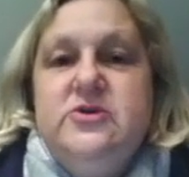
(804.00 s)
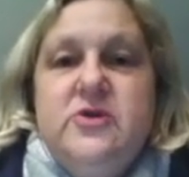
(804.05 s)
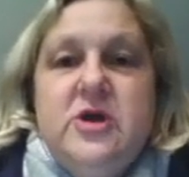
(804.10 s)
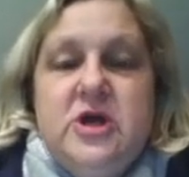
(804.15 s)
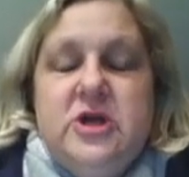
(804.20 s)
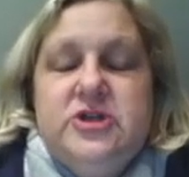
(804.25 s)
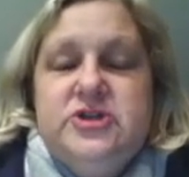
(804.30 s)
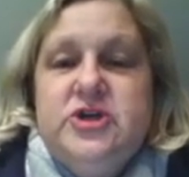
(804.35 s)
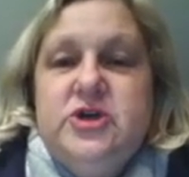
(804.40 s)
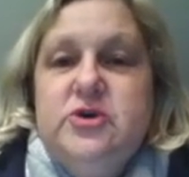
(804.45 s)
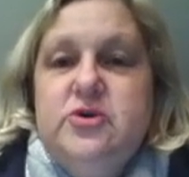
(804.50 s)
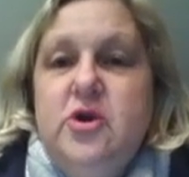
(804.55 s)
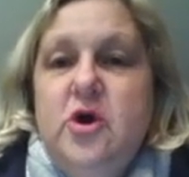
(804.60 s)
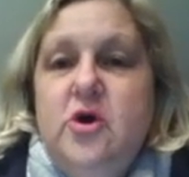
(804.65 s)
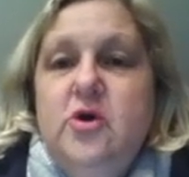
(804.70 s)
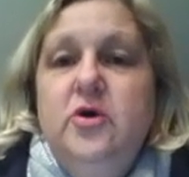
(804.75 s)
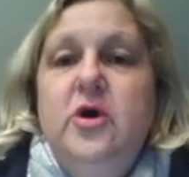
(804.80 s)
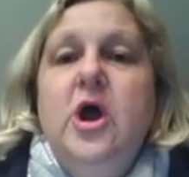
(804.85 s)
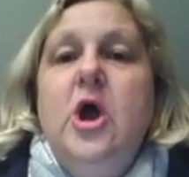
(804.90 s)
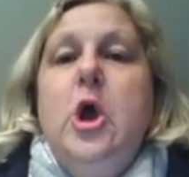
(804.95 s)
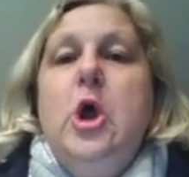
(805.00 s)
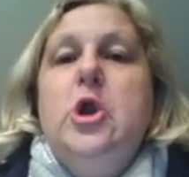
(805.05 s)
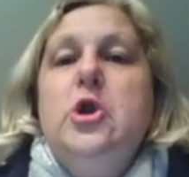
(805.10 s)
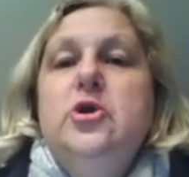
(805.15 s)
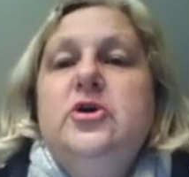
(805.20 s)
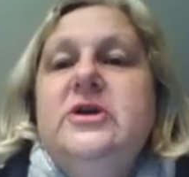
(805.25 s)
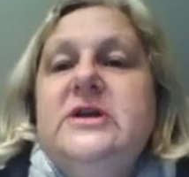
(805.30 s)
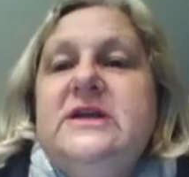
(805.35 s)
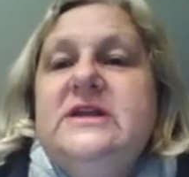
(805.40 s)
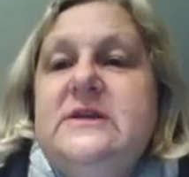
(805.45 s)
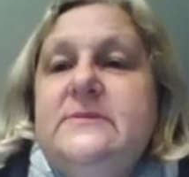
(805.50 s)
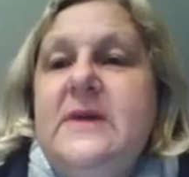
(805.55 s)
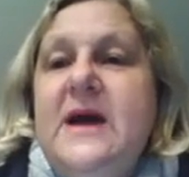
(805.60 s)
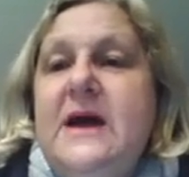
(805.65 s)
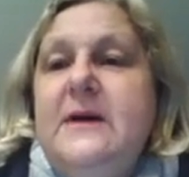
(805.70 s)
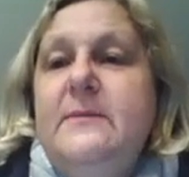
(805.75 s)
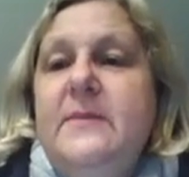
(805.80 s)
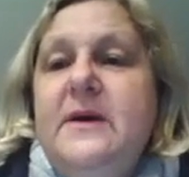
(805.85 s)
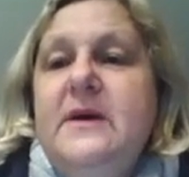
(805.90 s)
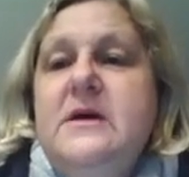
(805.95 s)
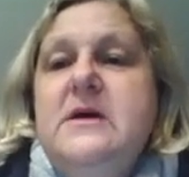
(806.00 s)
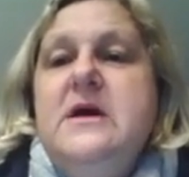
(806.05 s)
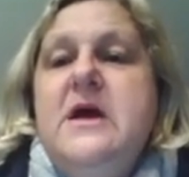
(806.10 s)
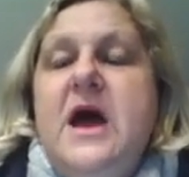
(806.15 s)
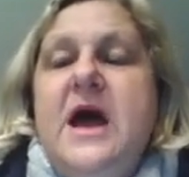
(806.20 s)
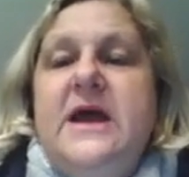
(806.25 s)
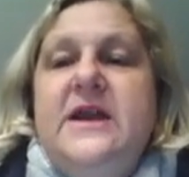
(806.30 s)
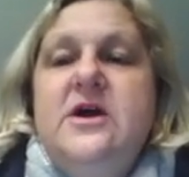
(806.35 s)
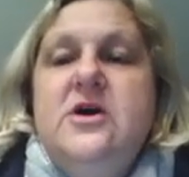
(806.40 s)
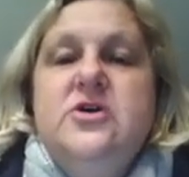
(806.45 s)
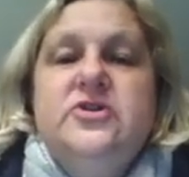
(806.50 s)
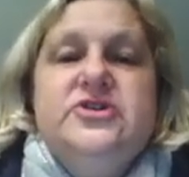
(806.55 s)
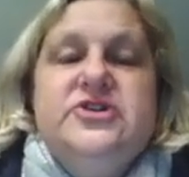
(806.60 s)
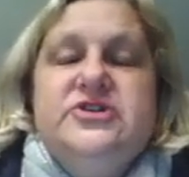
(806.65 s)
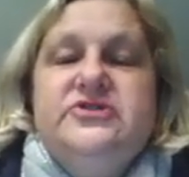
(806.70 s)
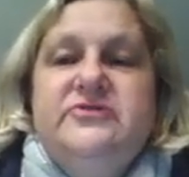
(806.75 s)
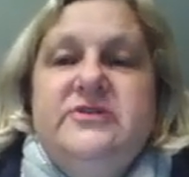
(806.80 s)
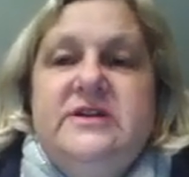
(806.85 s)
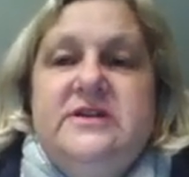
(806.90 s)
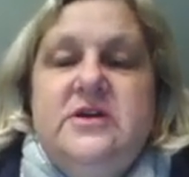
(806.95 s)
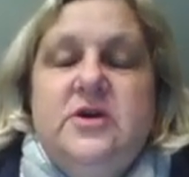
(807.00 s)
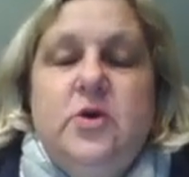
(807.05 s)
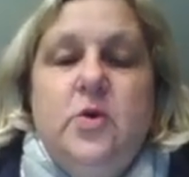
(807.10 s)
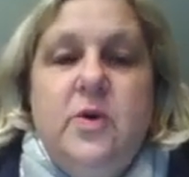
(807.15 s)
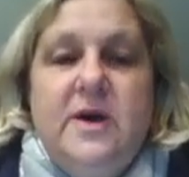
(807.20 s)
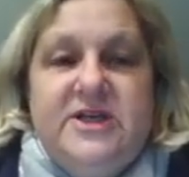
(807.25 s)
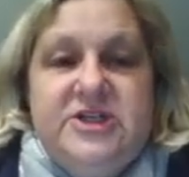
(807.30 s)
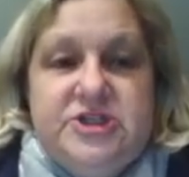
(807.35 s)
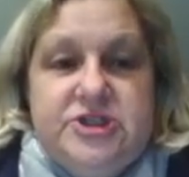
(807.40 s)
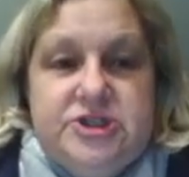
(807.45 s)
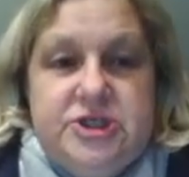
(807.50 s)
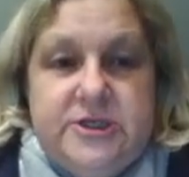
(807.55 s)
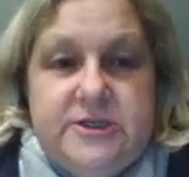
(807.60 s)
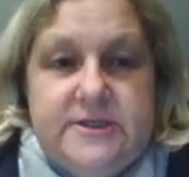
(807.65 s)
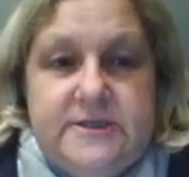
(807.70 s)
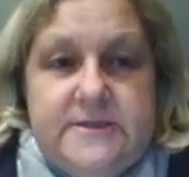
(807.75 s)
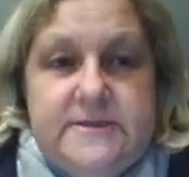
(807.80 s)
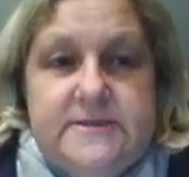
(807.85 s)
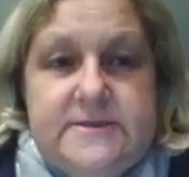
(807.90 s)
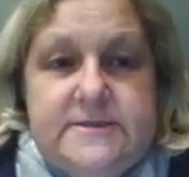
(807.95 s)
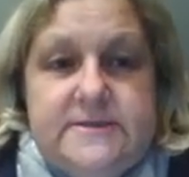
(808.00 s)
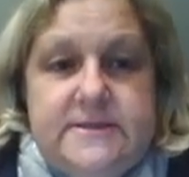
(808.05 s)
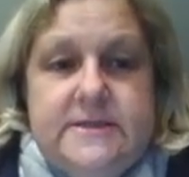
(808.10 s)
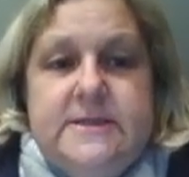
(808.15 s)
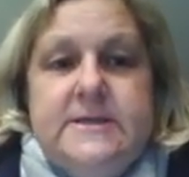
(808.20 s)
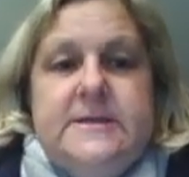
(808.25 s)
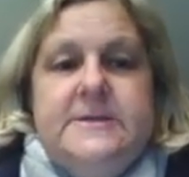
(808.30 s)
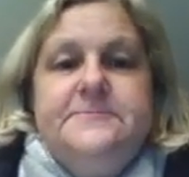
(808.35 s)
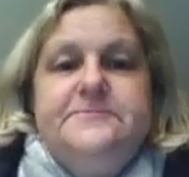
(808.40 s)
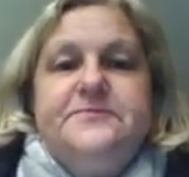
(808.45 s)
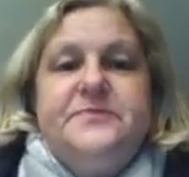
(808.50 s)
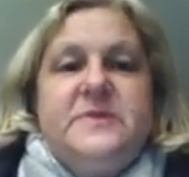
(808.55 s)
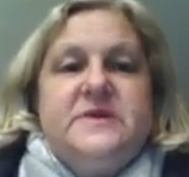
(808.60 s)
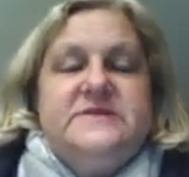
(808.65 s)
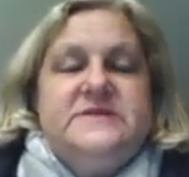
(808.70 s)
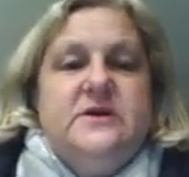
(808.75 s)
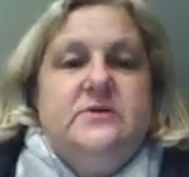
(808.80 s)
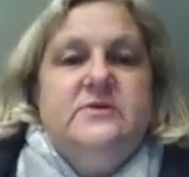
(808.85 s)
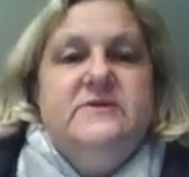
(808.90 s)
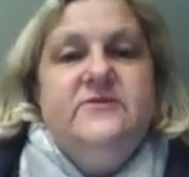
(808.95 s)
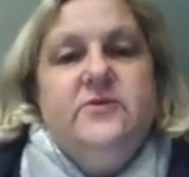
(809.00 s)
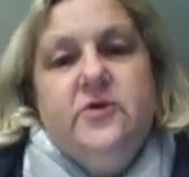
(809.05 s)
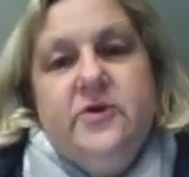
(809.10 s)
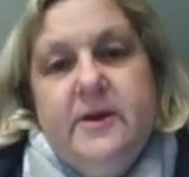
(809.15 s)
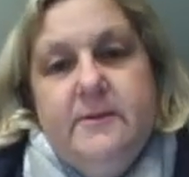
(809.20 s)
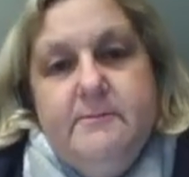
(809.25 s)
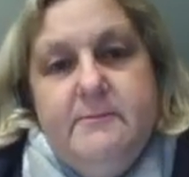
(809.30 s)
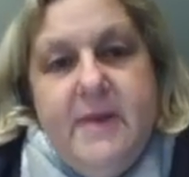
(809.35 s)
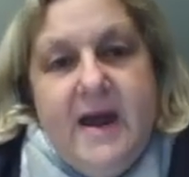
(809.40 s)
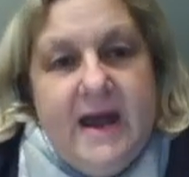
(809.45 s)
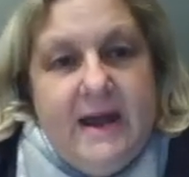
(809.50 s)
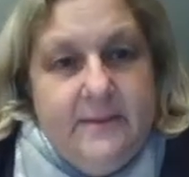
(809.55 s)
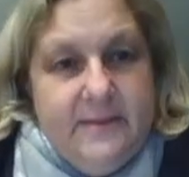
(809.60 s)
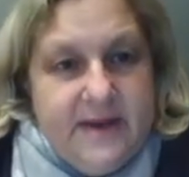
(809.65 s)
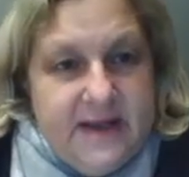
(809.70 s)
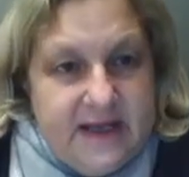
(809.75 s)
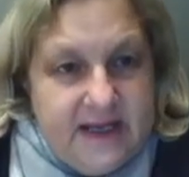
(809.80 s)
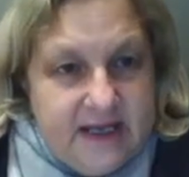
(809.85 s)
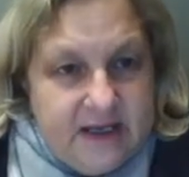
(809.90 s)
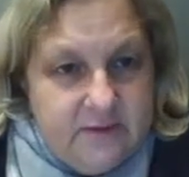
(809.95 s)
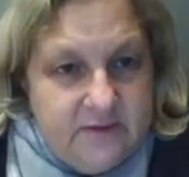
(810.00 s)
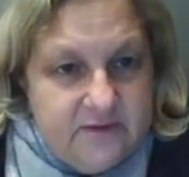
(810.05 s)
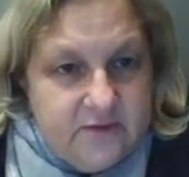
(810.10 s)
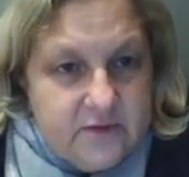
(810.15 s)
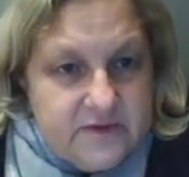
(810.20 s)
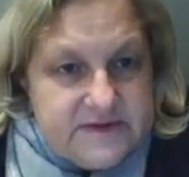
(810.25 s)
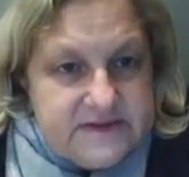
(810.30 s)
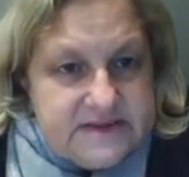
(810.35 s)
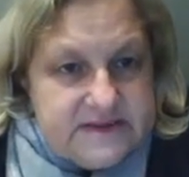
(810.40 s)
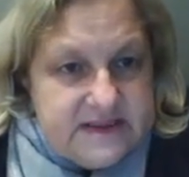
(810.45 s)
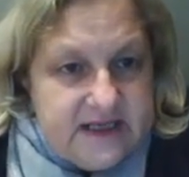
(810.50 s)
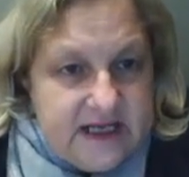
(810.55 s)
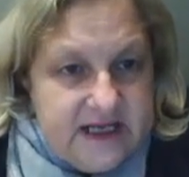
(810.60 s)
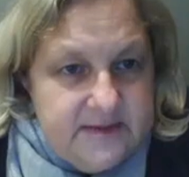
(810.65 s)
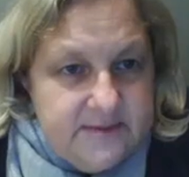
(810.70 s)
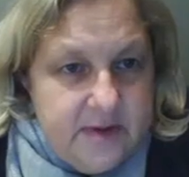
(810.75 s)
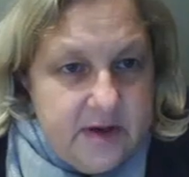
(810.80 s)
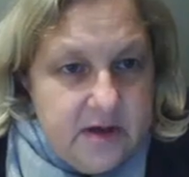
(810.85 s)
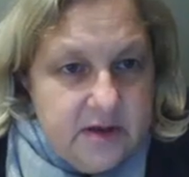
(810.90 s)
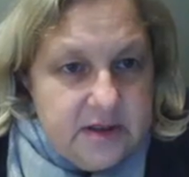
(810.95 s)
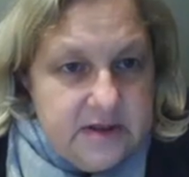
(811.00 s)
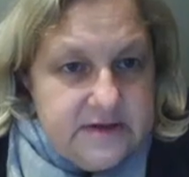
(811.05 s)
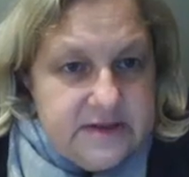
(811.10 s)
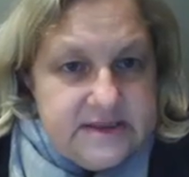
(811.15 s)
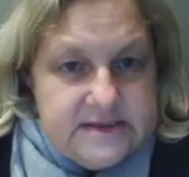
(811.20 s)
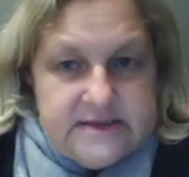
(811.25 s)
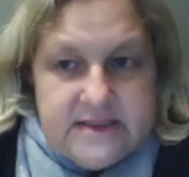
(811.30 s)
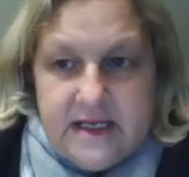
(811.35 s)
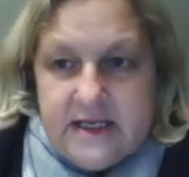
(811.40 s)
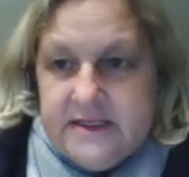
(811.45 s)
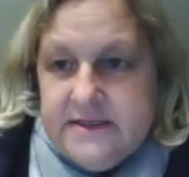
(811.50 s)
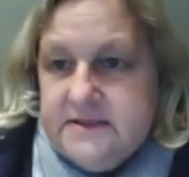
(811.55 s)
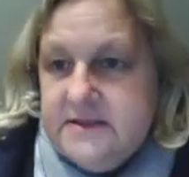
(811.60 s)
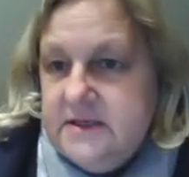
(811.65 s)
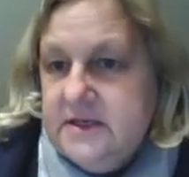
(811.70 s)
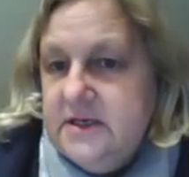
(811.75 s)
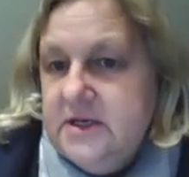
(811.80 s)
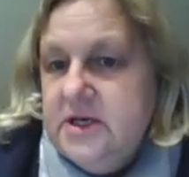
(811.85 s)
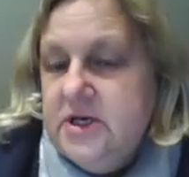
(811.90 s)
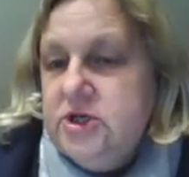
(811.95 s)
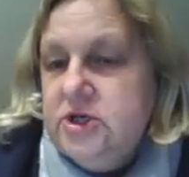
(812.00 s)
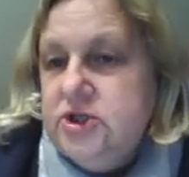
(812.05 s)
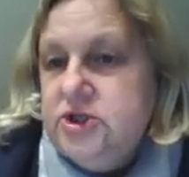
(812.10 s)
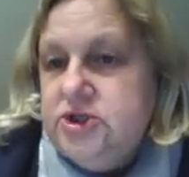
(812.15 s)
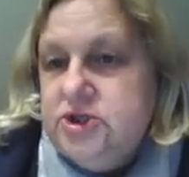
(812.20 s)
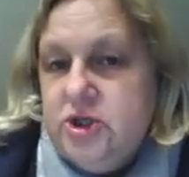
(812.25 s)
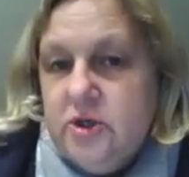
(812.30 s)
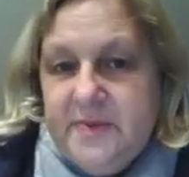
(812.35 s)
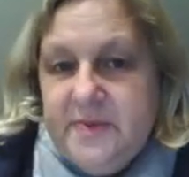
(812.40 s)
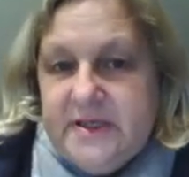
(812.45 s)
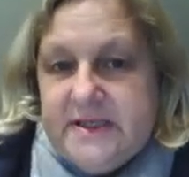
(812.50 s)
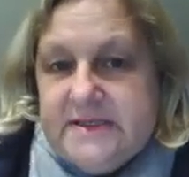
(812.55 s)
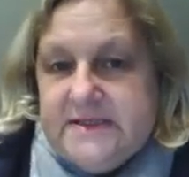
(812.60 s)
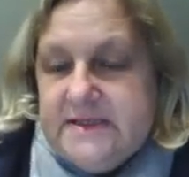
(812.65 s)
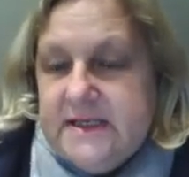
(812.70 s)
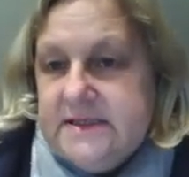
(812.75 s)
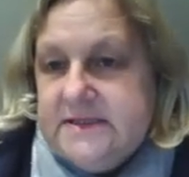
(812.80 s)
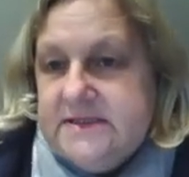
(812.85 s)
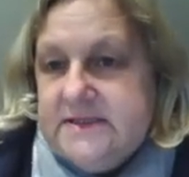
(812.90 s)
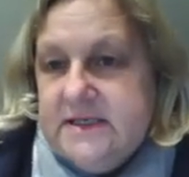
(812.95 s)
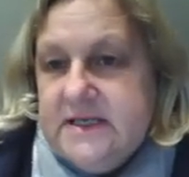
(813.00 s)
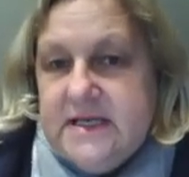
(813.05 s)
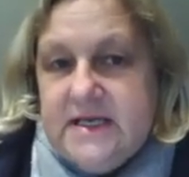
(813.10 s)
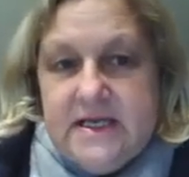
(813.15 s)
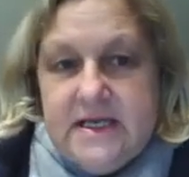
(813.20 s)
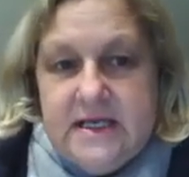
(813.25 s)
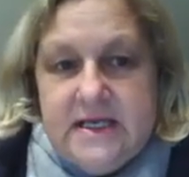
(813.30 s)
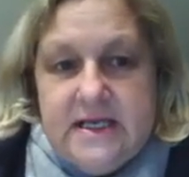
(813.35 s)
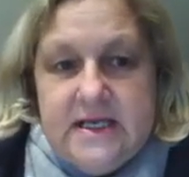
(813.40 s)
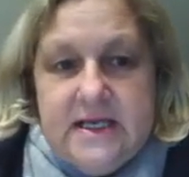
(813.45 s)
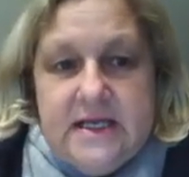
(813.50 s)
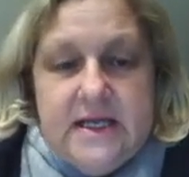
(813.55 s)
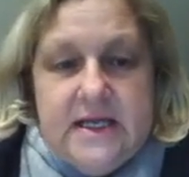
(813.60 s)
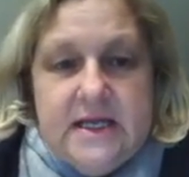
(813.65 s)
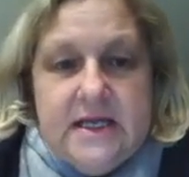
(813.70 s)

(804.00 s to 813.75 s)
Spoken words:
too long. Looking at the map and answering the questions. So we've got a map here. We've got the skate park at this end, shopping centre here.